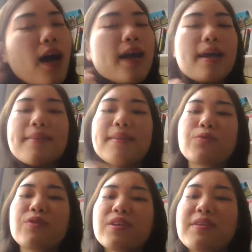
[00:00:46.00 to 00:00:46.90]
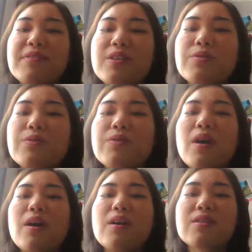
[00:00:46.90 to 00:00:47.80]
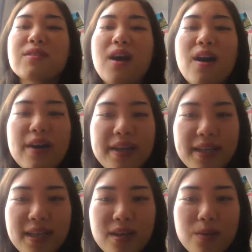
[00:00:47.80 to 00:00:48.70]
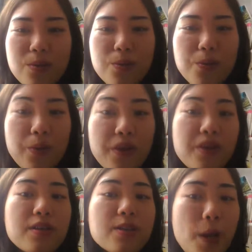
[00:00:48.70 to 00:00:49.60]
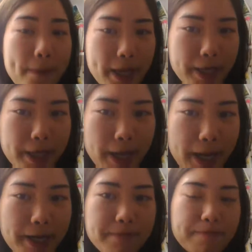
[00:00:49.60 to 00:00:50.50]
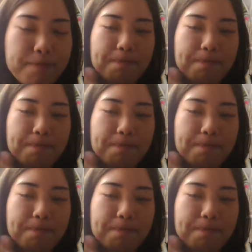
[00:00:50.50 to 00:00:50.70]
and they will give you a card with a topic and